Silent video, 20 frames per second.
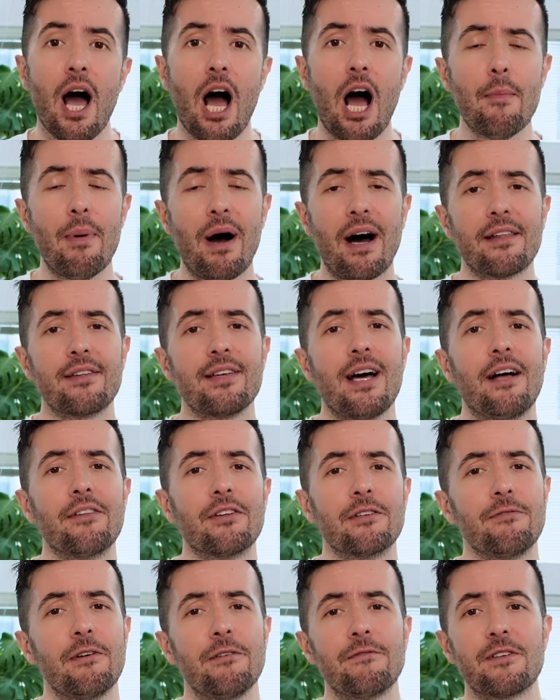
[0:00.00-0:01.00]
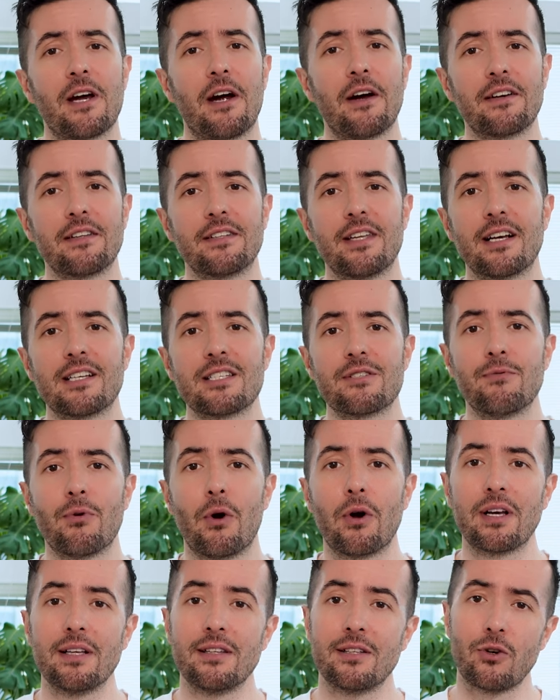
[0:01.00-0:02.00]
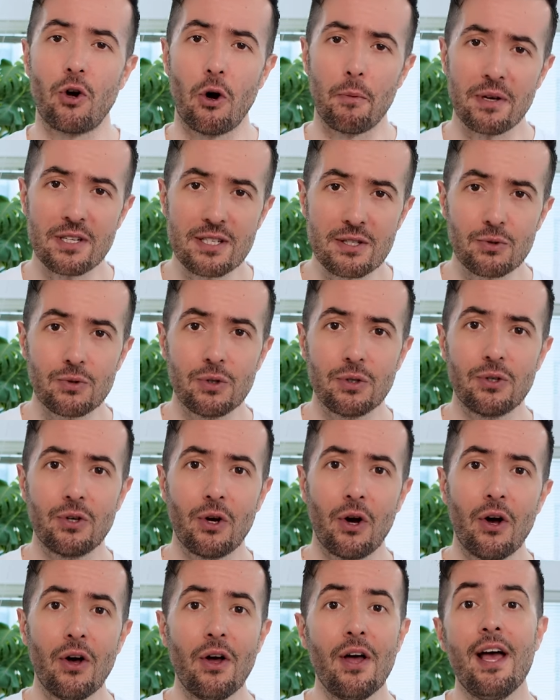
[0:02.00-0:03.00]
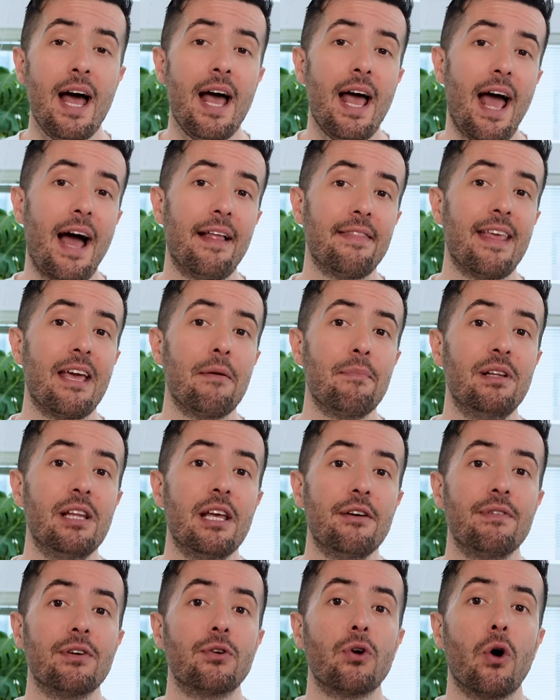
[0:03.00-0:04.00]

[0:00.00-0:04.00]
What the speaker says: About 150 architects work in the COBE studio, and they believe in